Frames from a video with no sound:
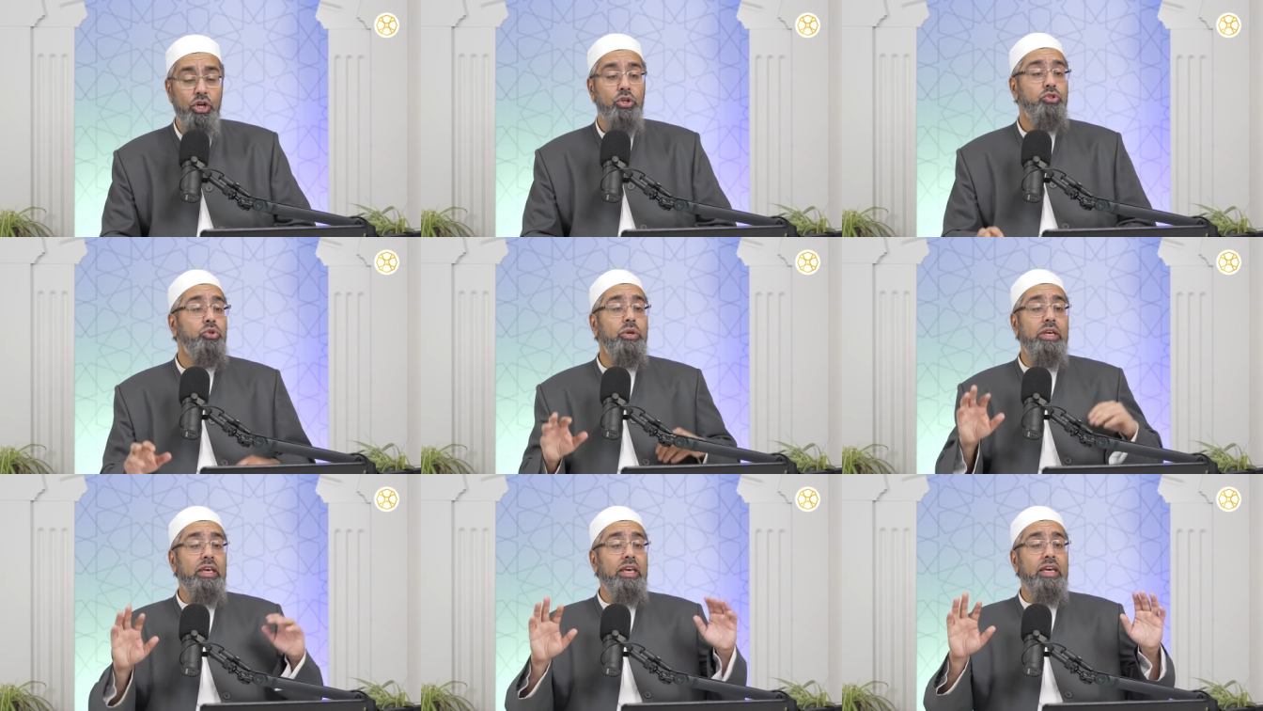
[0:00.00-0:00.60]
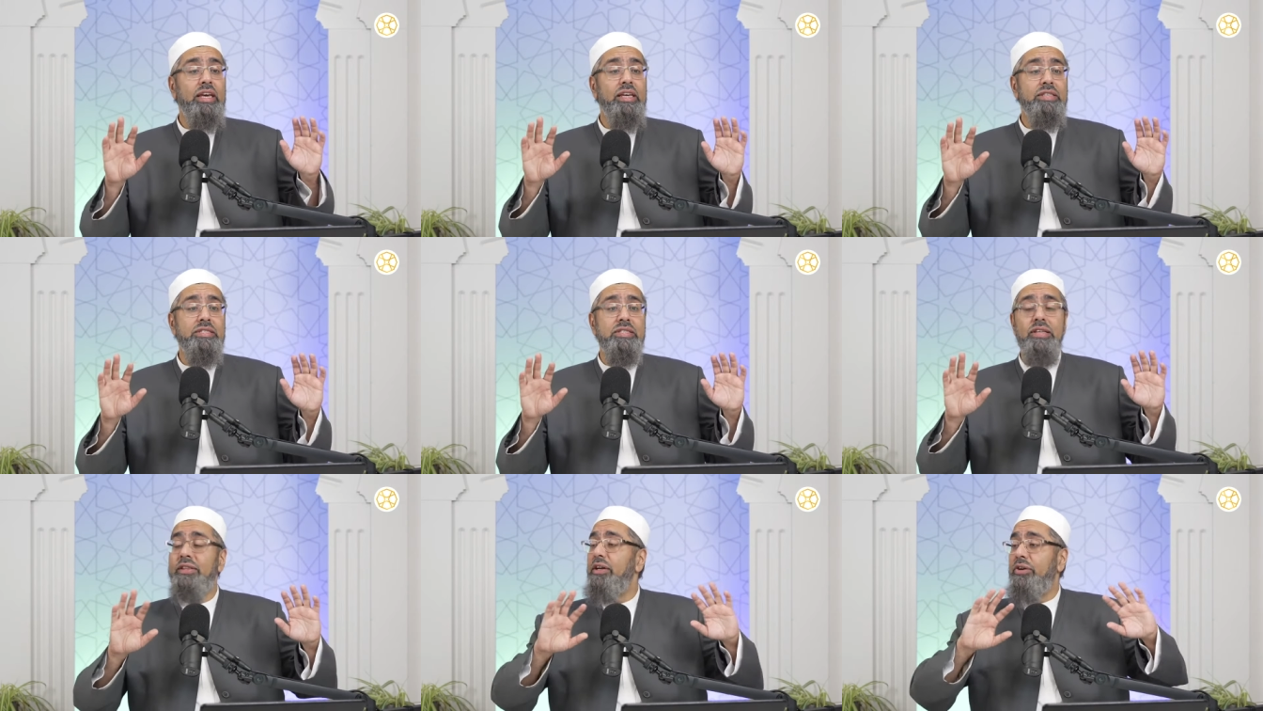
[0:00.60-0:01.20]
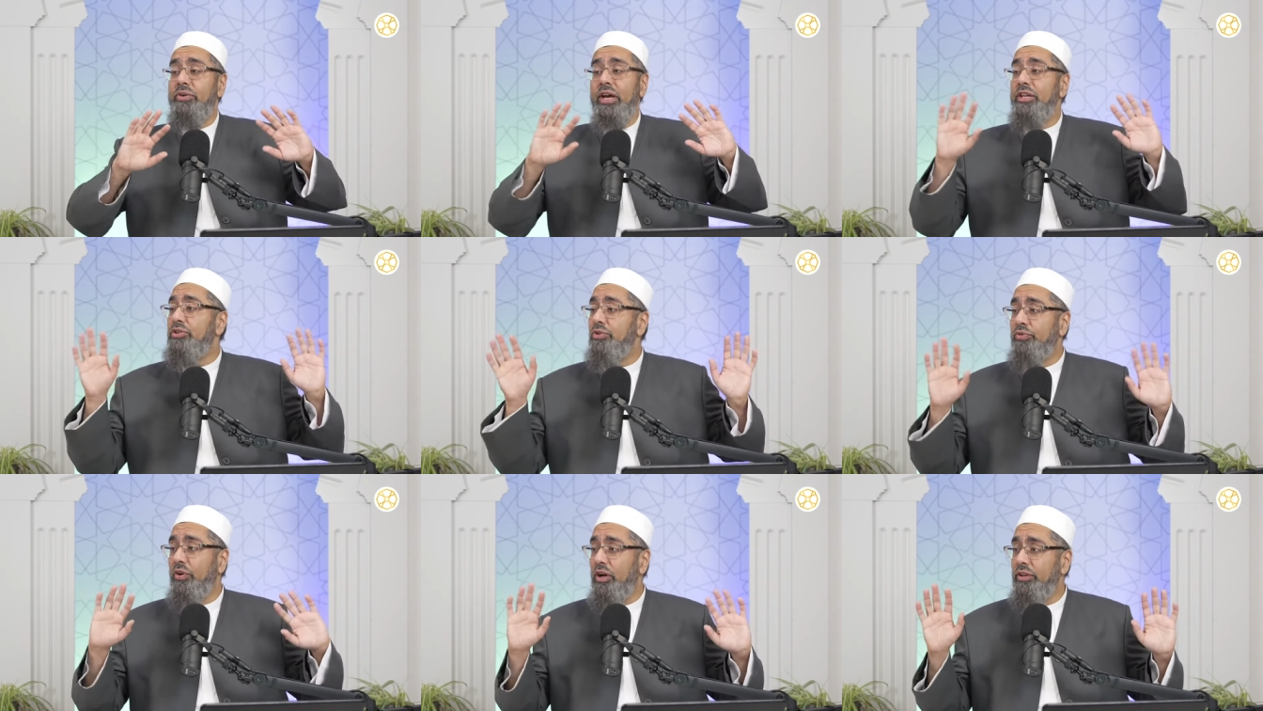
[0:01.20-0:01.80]
So He is the creator
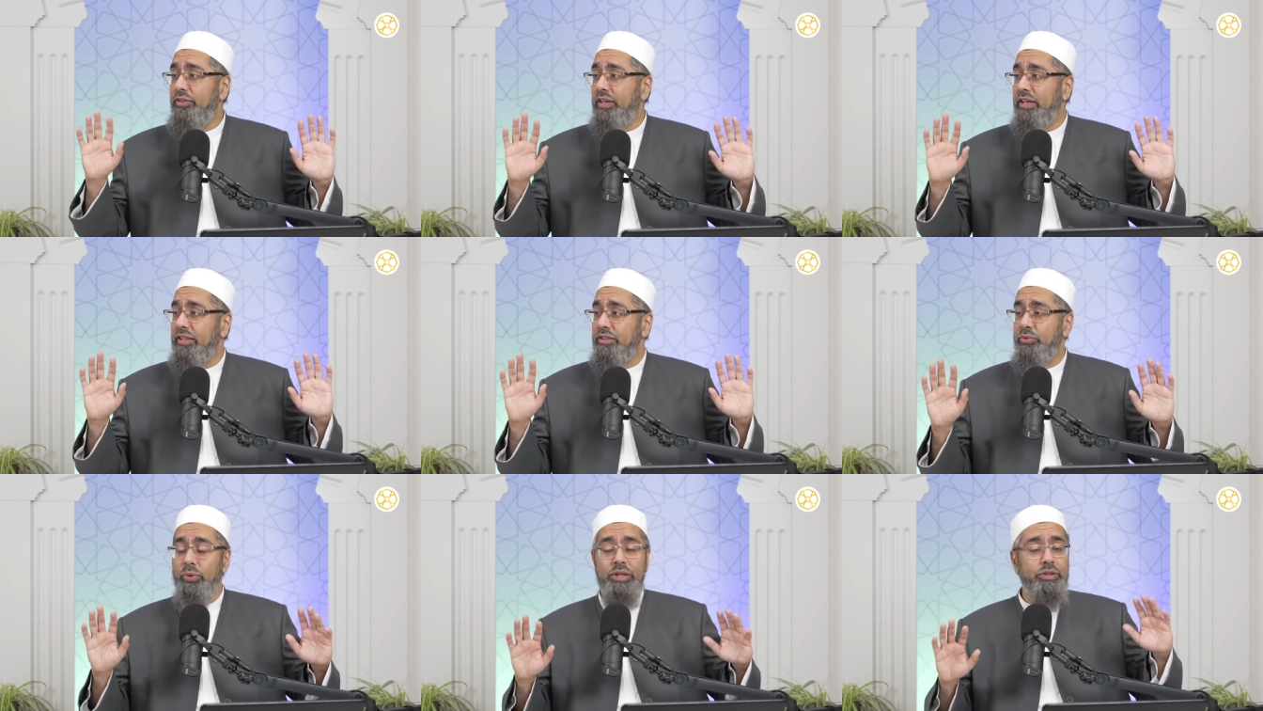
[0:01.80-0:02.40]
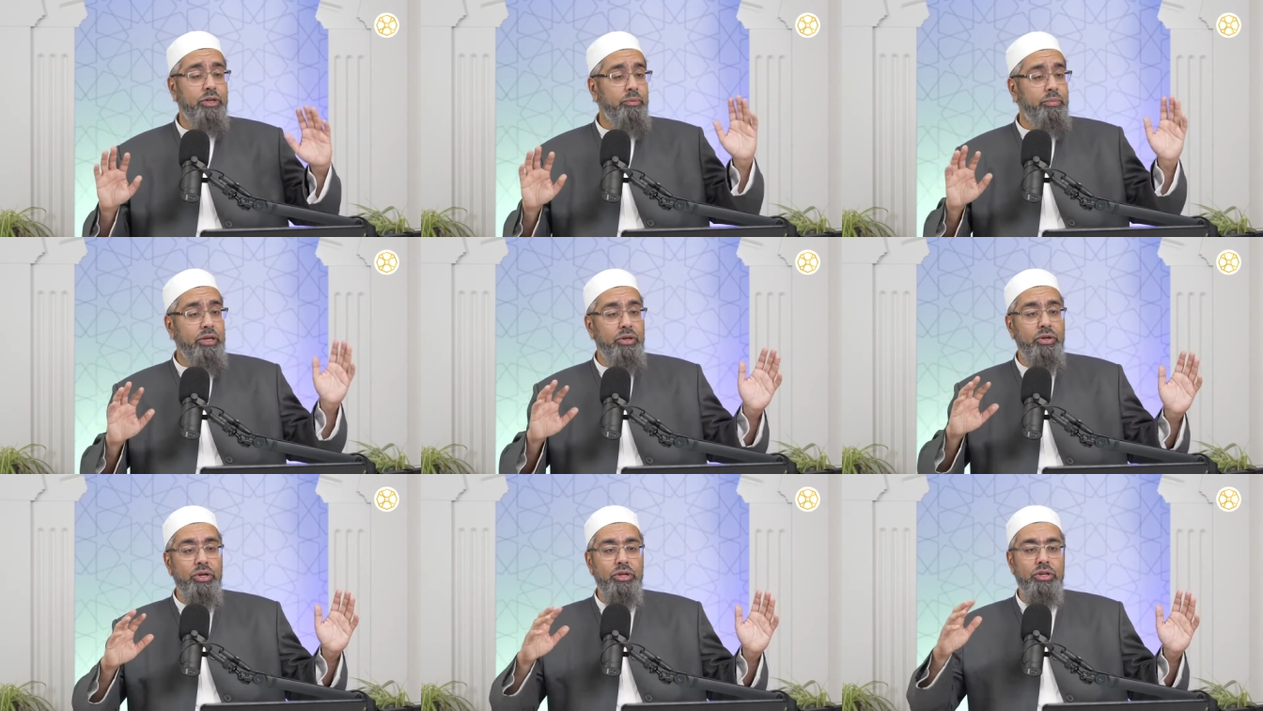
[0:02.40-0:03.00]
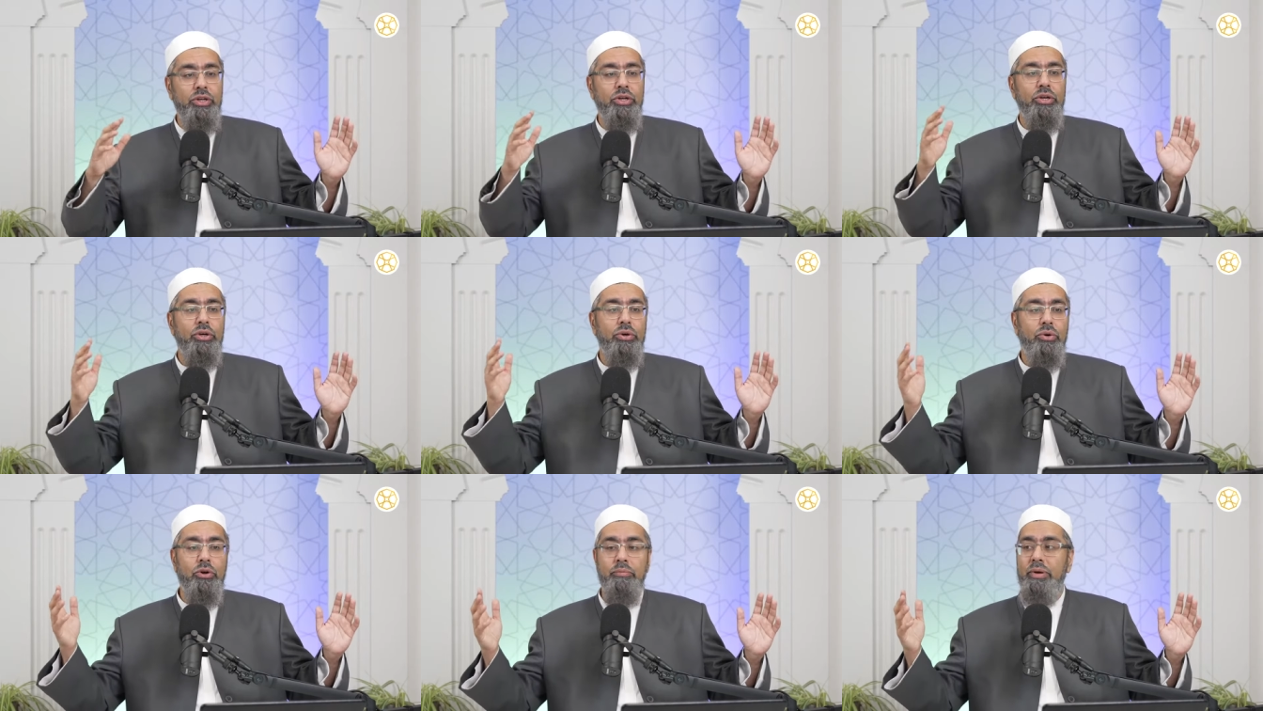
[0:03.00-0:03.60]
of all things, whether it be good
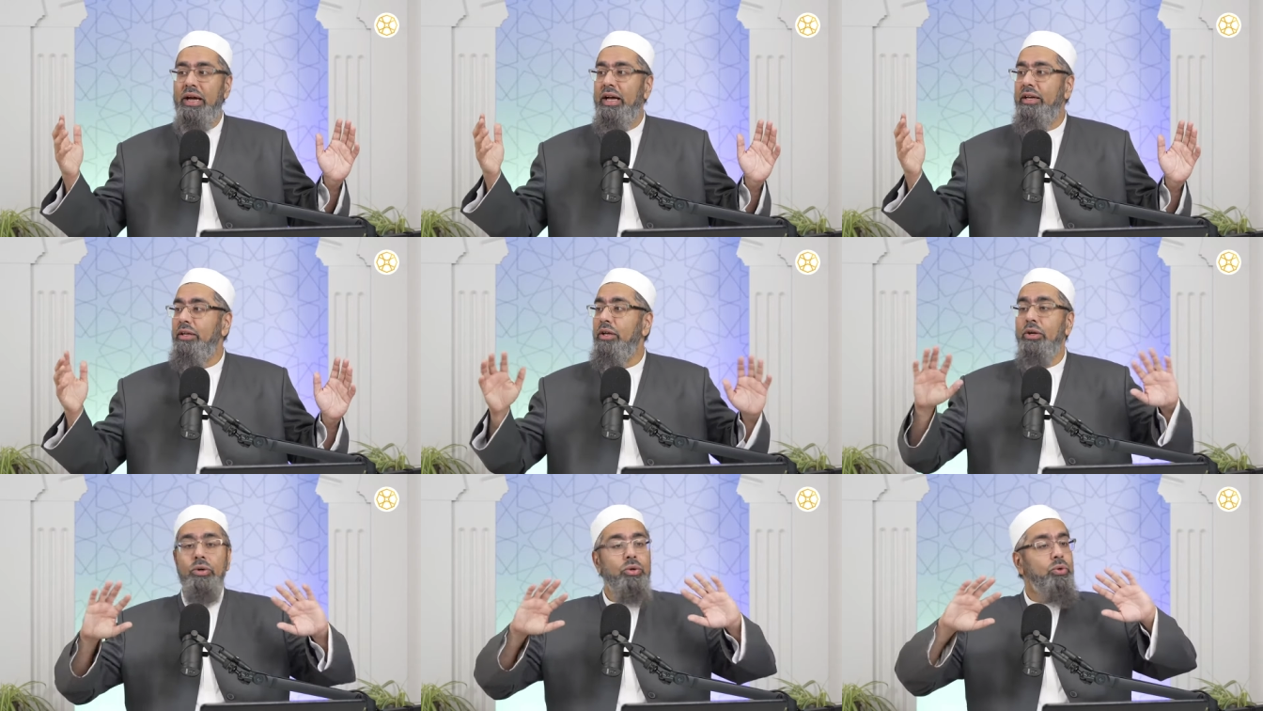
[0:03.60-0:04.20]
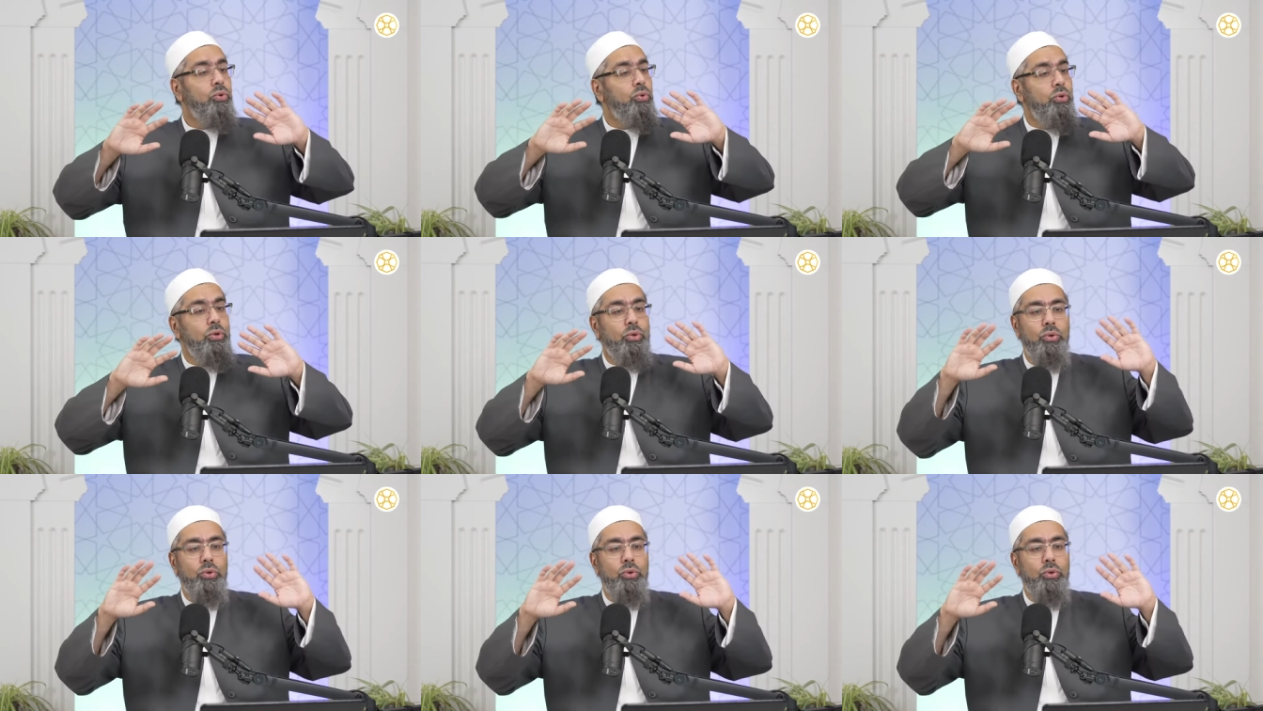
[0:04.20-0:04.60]
or bad. Say